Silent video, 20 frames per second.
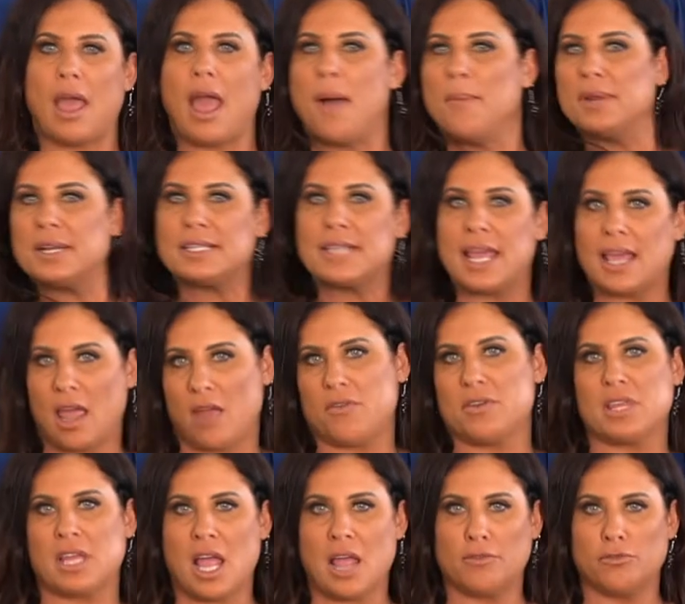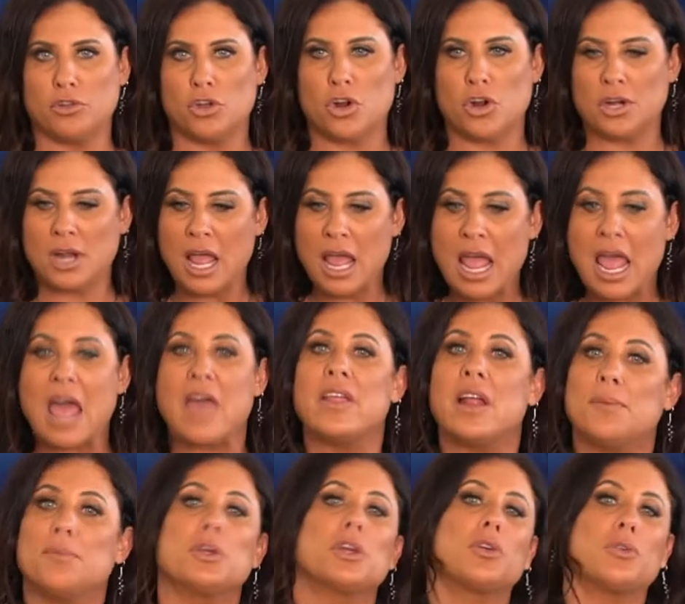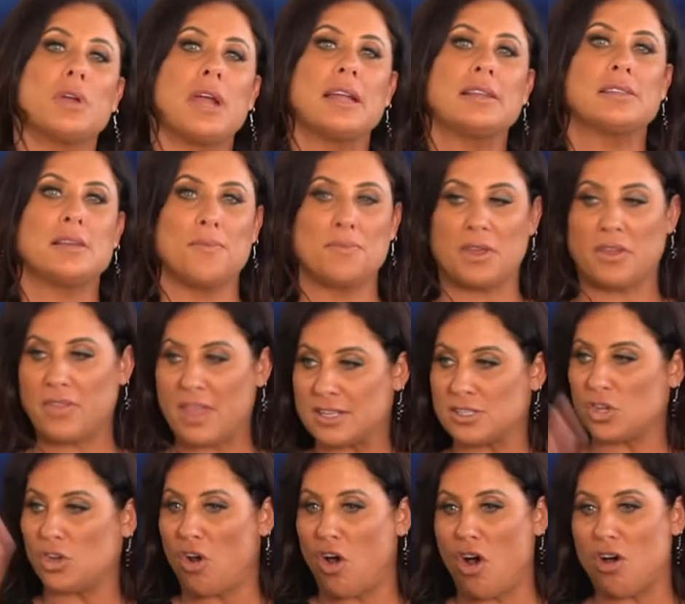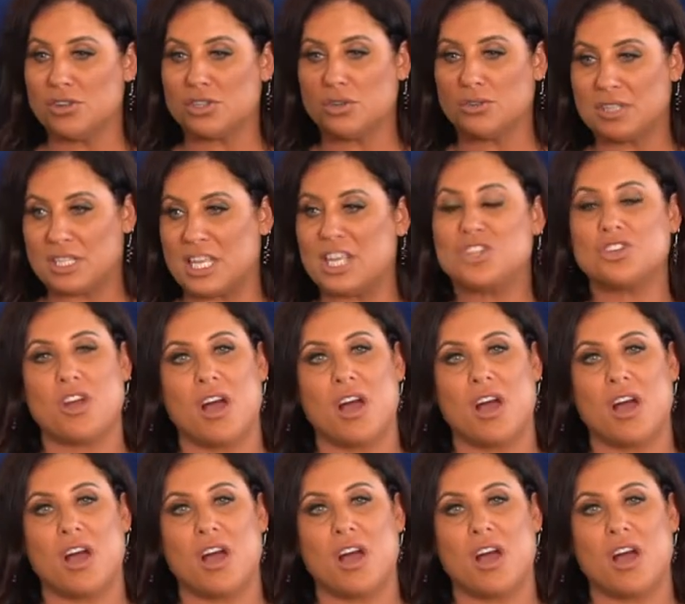I'm going to take everything I've learned and I'm going to create something that's going to also teach